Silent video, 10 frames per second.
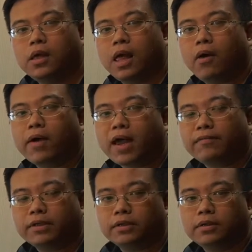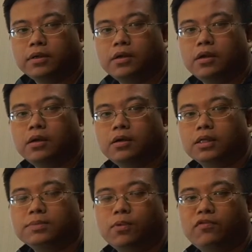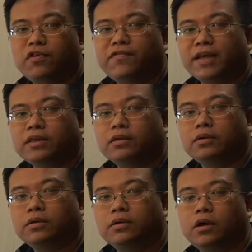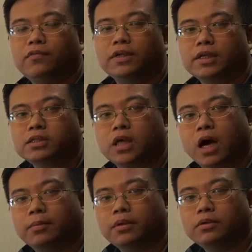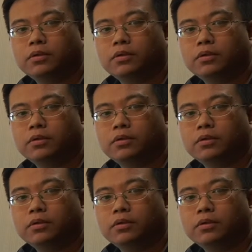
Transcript: However, the small form factor of the desktop,